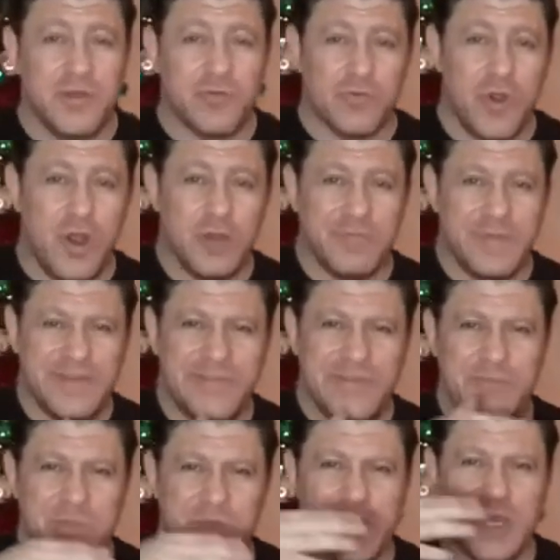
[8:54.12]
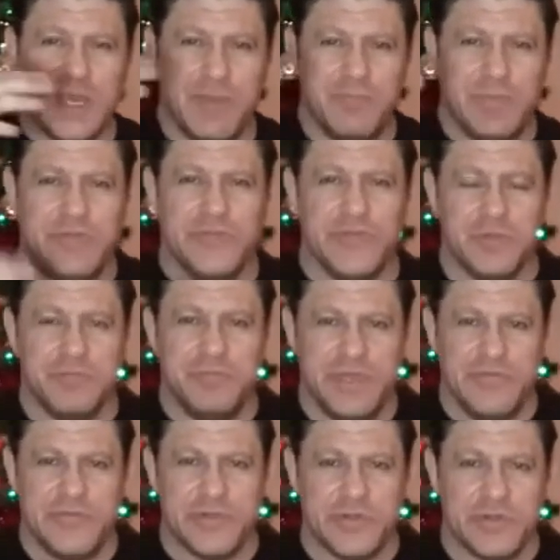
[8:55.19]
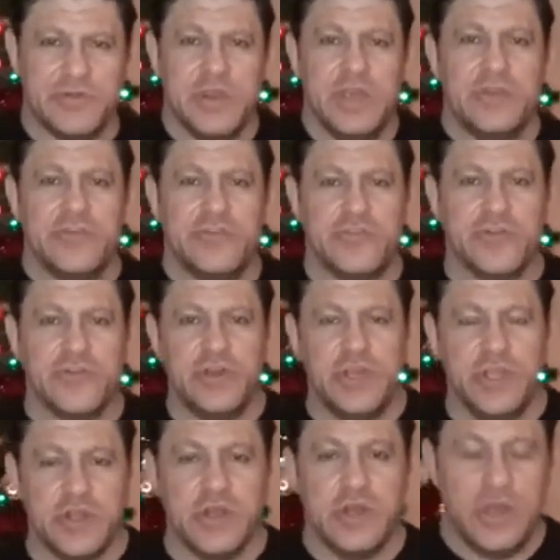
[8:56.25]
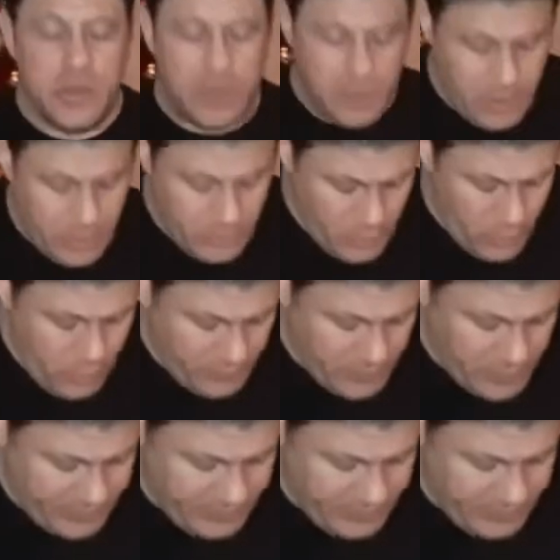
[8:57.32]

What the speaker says: wrong, but it seemed like it got beefier and beefier and sturdier over